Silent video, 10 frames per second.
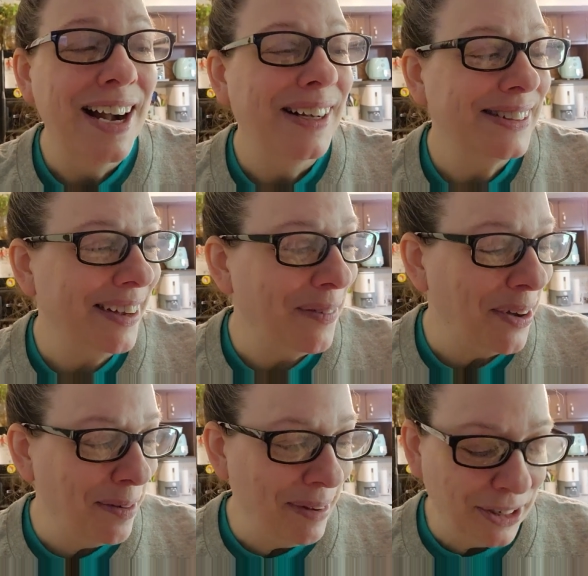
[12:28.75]
So I want
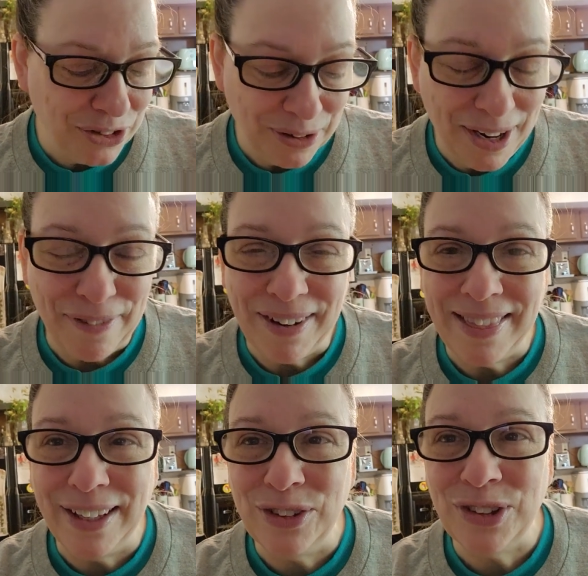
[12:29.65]
to make sure
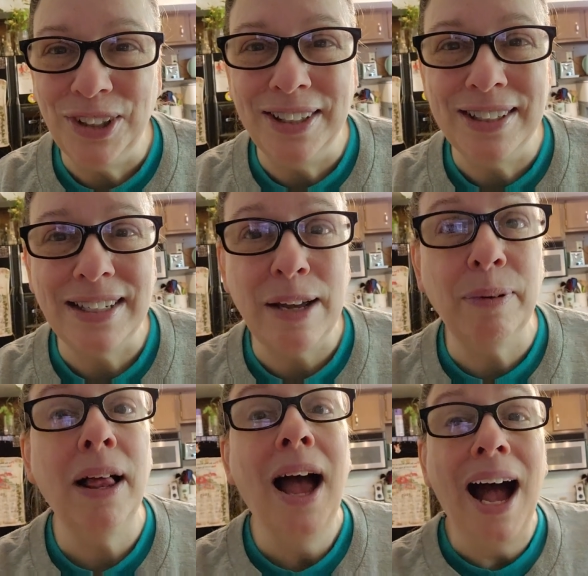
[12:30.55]
everything's good and
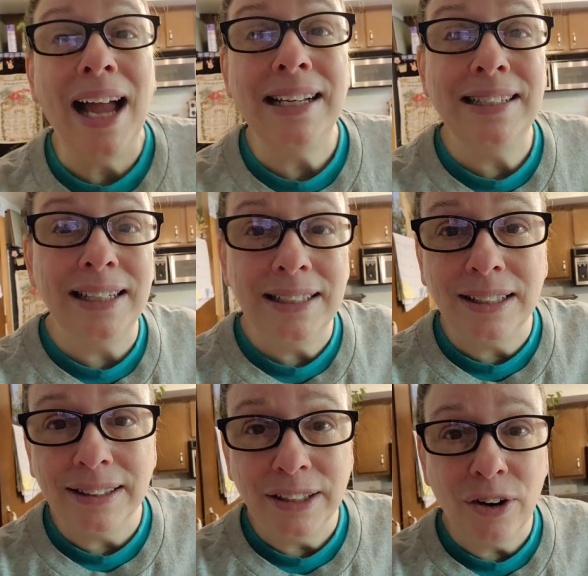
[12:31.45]
stable. I did
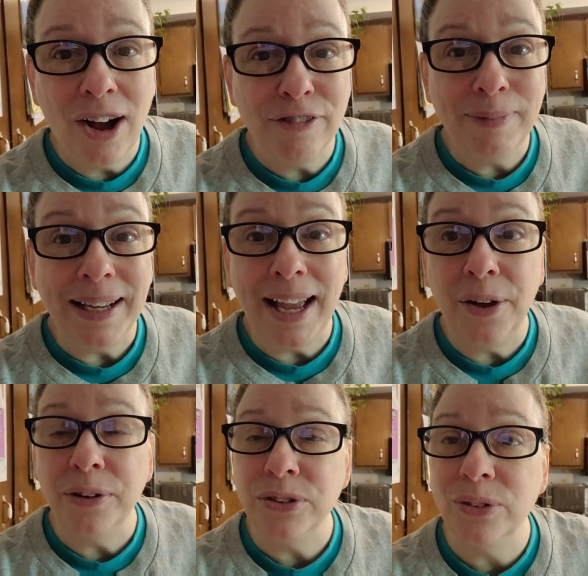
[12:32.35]
clear off my
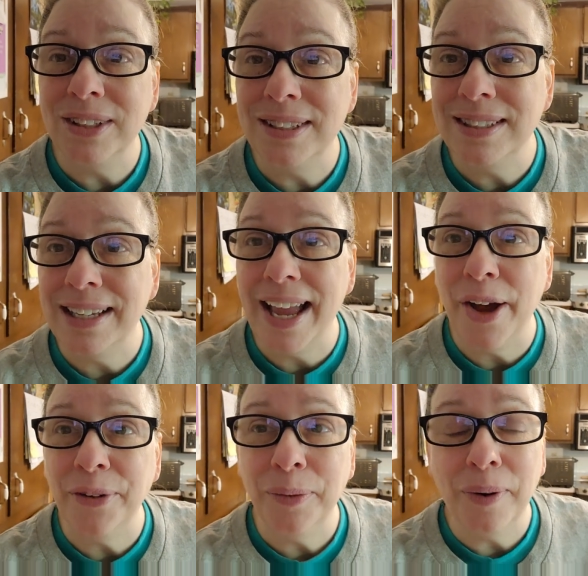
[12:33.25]
counter. So this is the
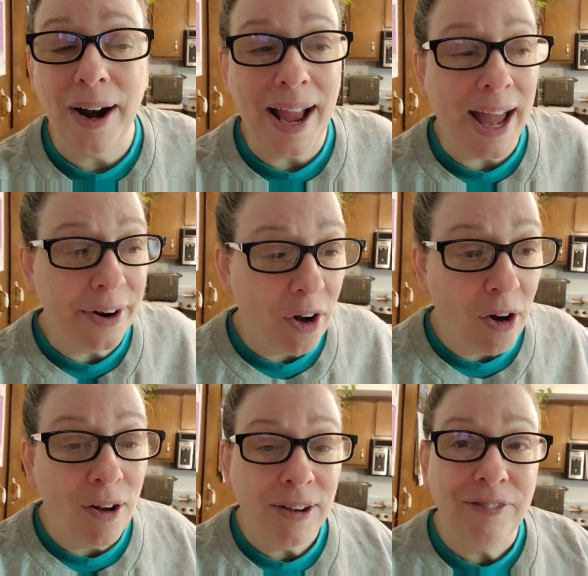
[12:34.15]
counter where I had
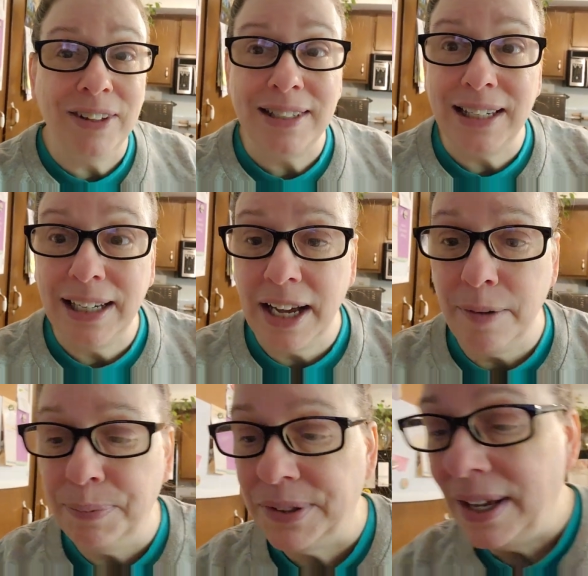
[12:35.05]
all of the
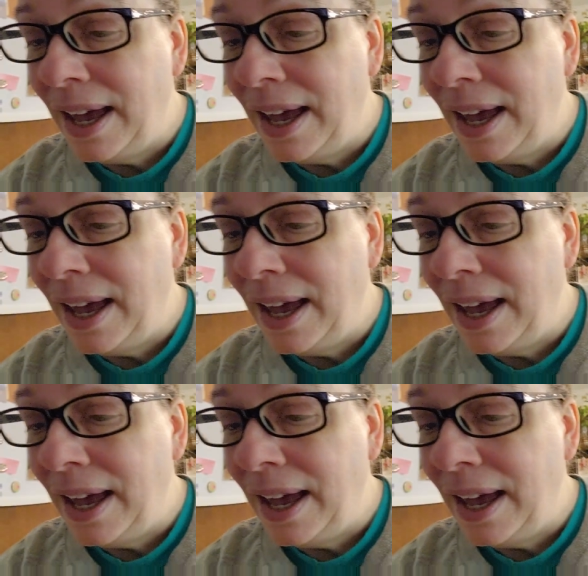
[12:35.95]
teacups.